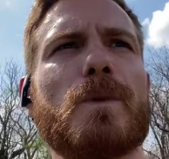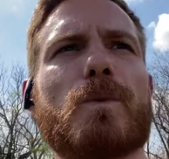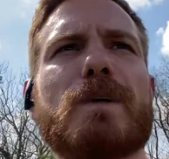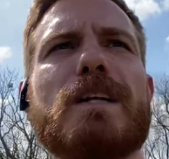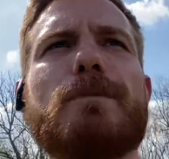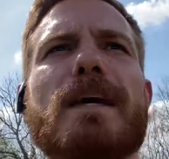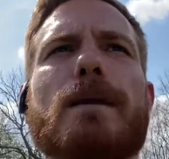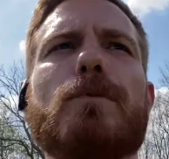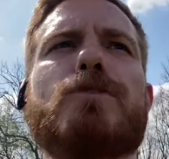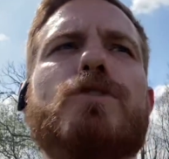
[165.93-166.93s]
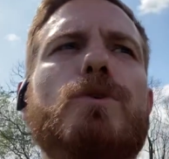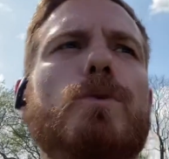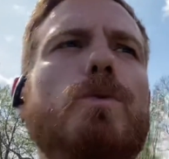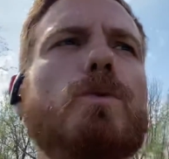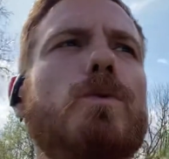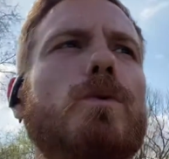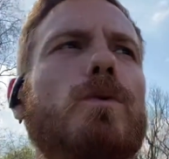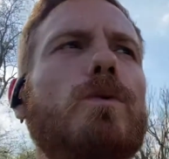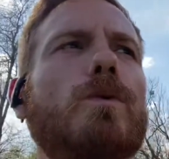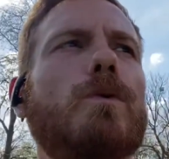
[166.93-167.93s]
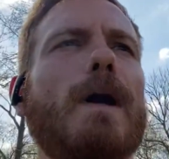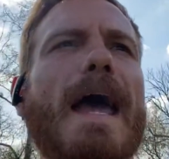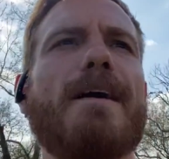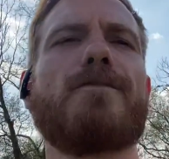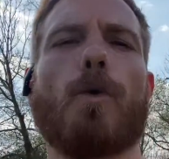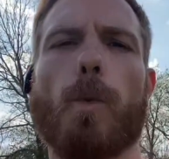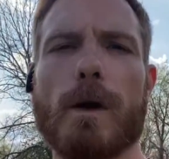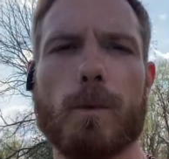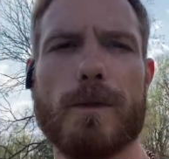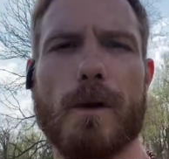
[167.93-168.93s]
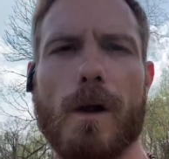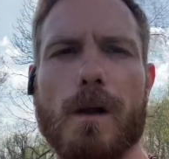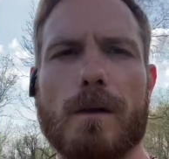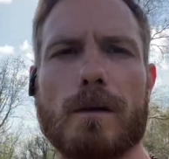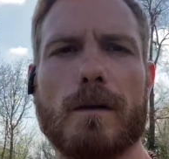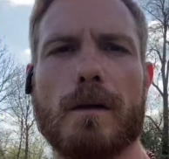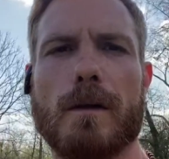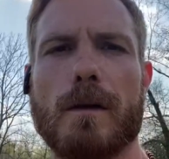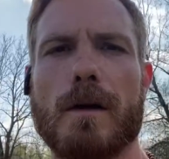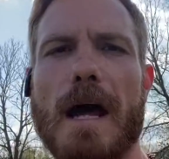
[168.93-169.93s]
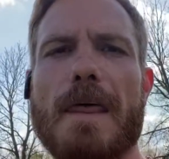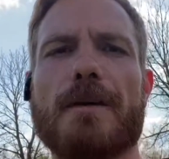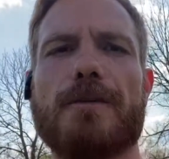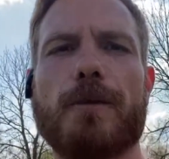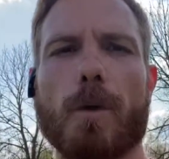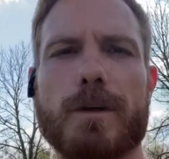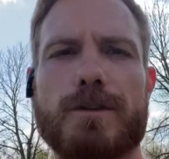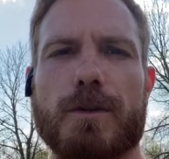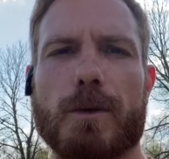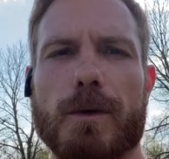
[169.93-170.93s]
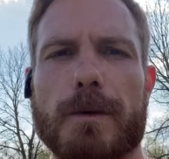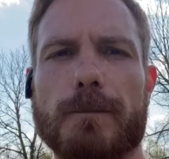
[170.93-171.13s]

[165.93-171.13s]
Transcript: We need to be able to have the wherewithal and the fortitude